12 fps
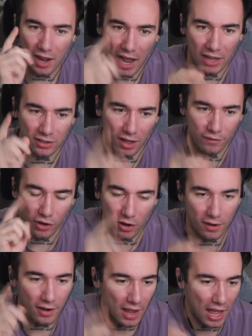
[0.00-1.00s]
I love
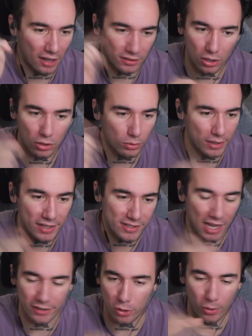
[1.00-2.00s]
her. I don't know who it is.
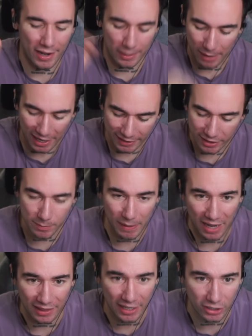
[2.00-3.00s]
I don't know who anybody is, but
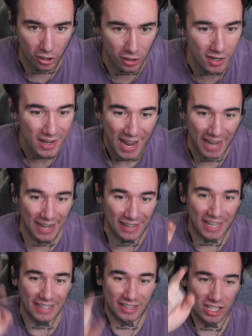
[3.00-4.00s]
I like her, and I
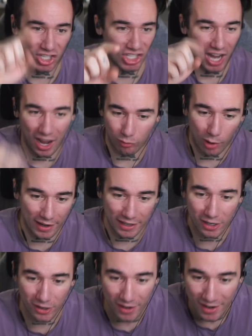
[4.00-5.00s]
like this shot right
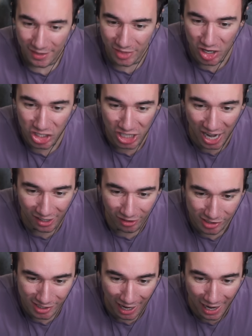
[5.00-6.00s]
here. This shot
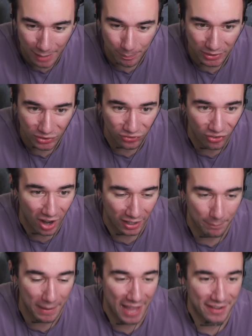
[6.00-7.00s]
looks hype as
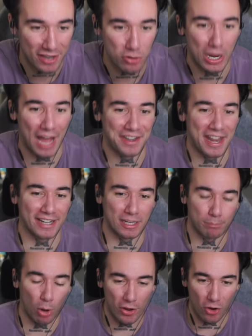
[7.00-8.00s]
fuck, man. Then you got
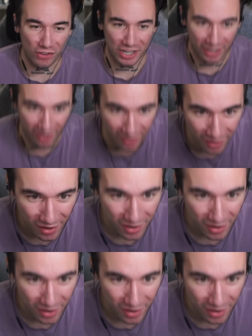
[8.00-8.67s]
Naked Boy over here.